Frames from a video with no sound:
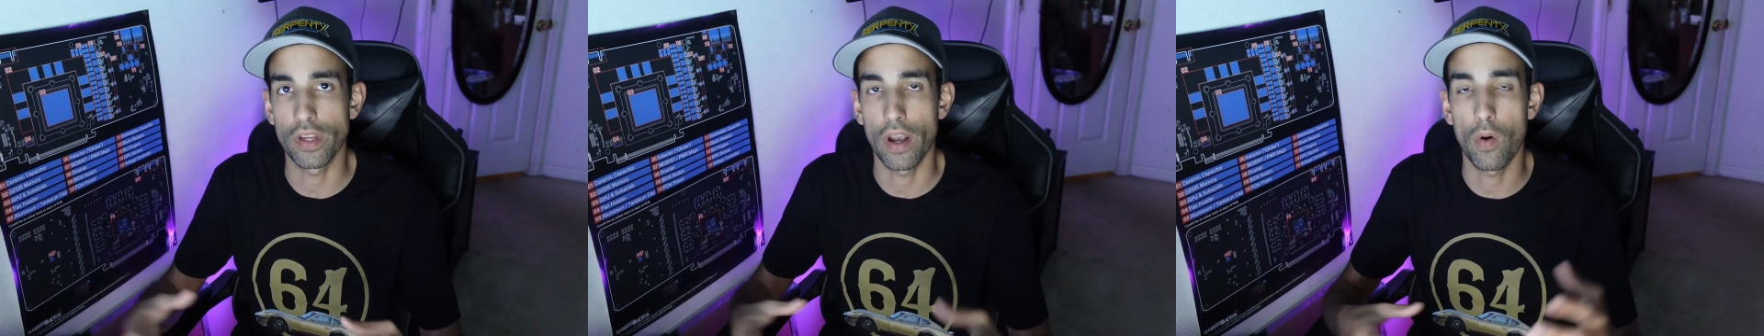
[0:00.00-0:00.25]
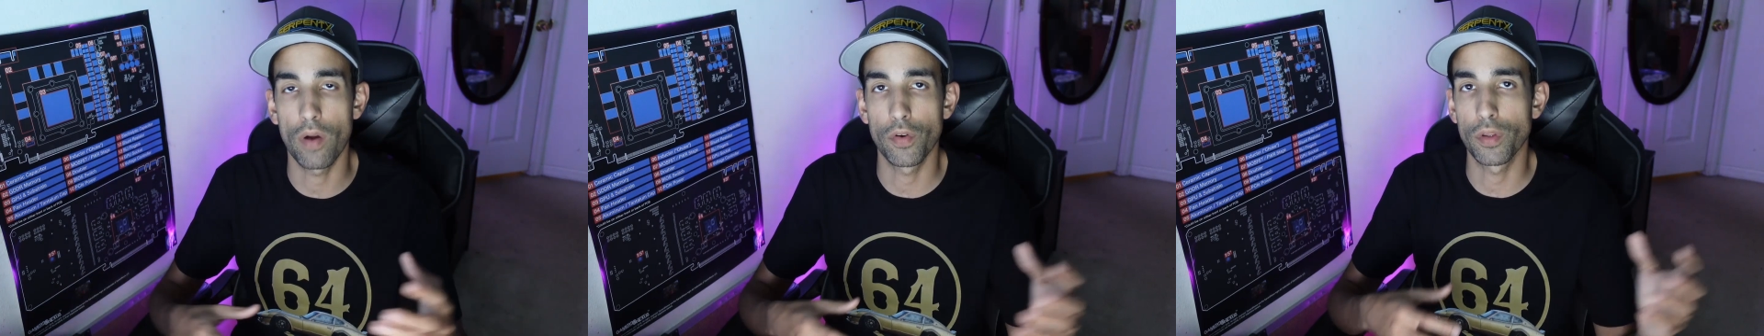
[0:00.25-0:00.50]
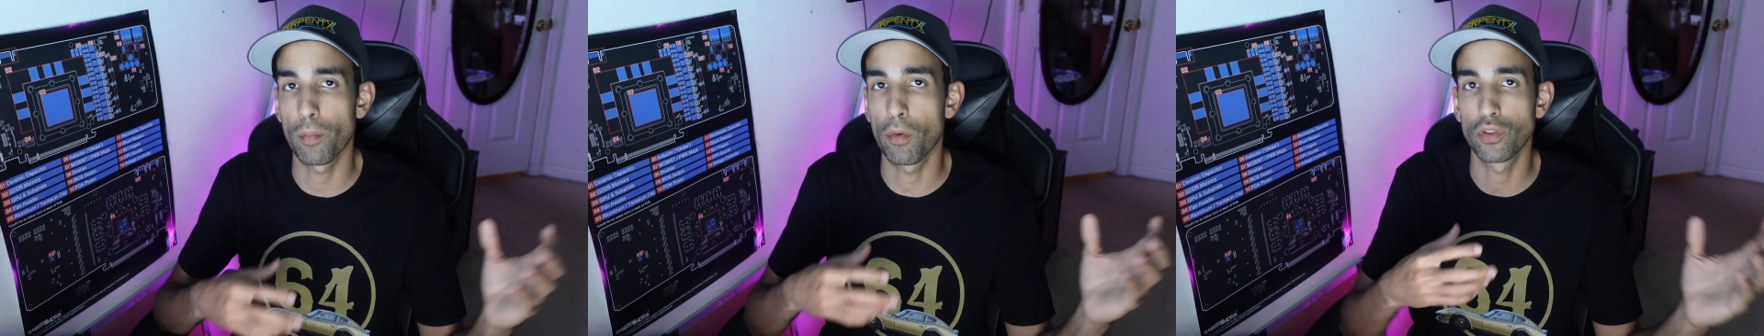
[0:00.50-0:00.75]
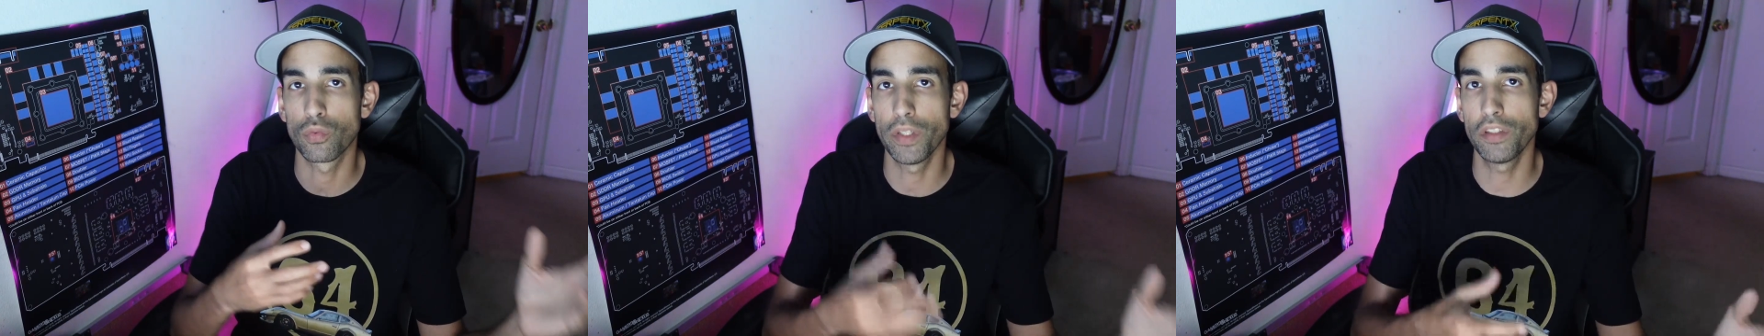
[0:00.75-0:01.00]
However, the
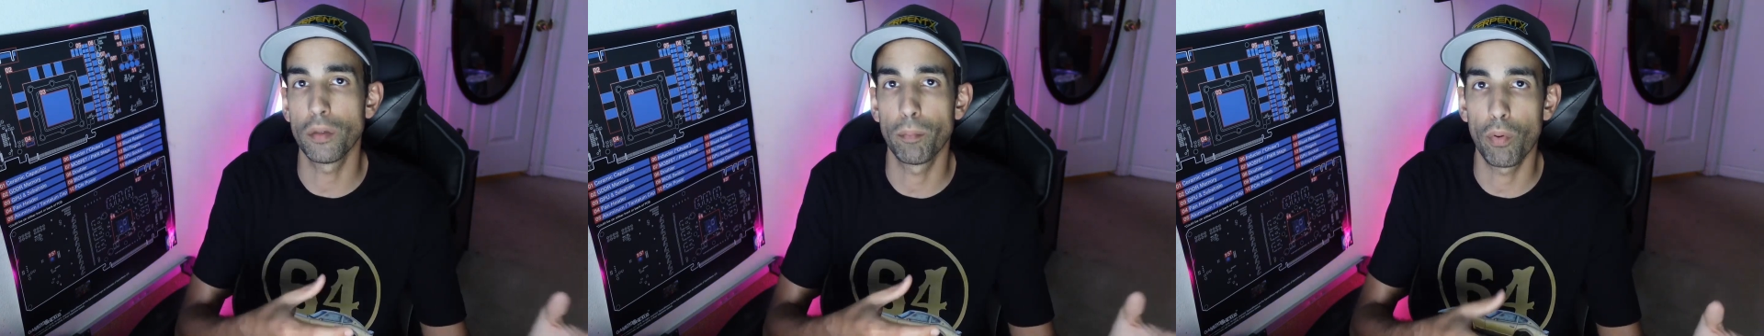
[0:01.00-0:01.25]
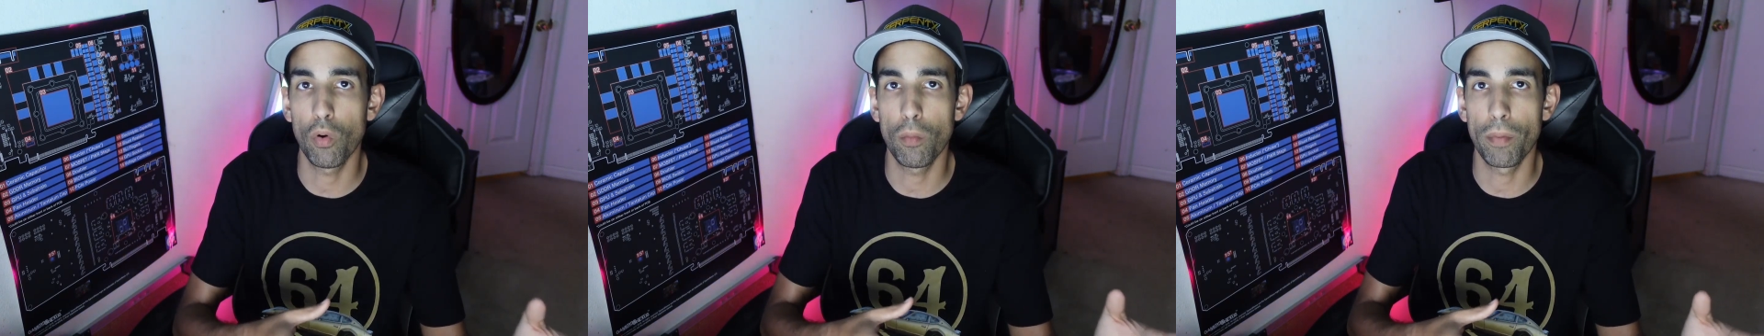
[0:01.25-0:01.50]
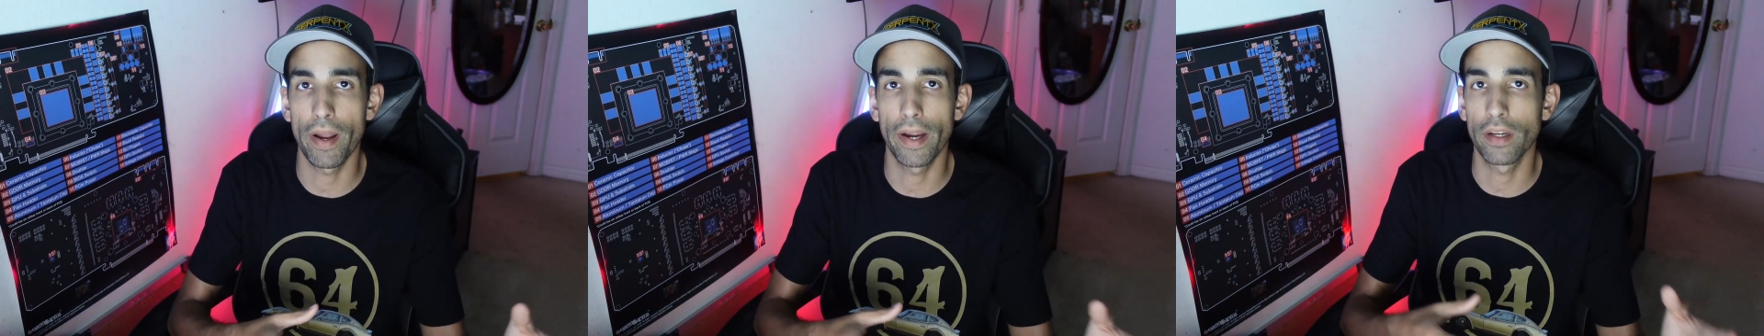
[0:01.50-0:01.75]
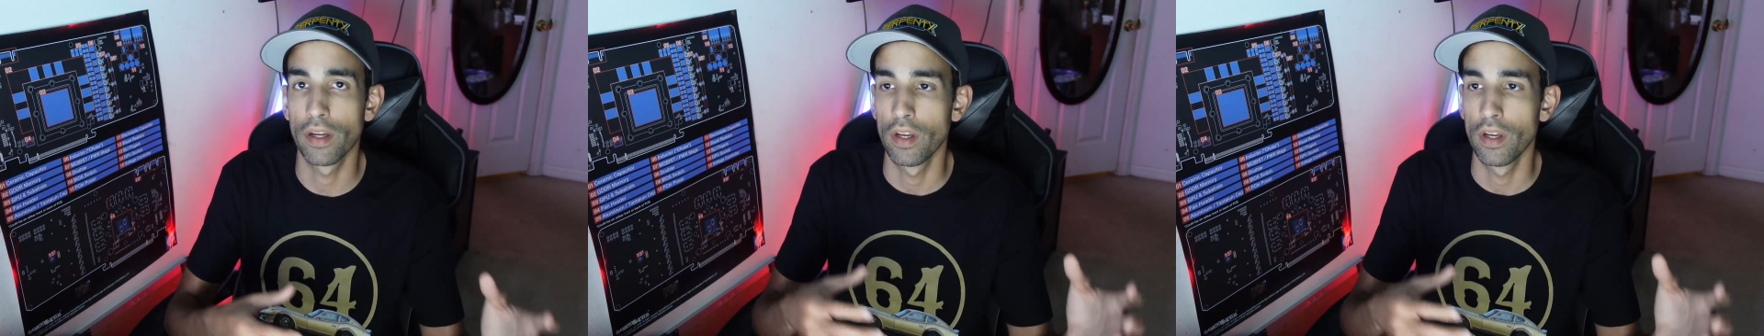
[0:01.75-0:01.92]
most recent pullback,